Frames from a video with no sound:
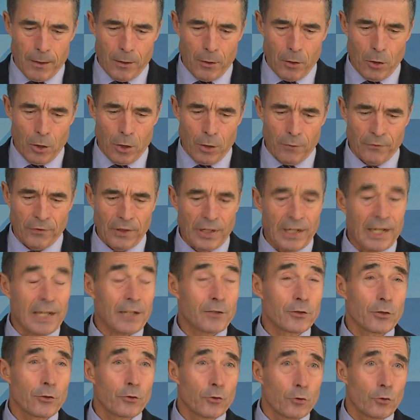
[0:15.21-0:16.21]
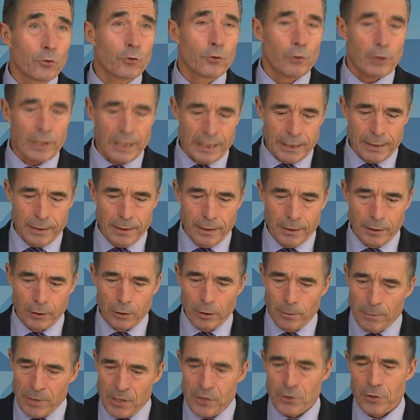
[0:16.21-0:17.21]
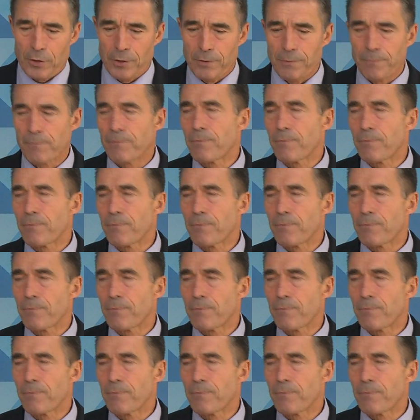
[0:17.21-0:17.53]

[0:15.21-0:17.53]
of the NATO-Ukraine Commission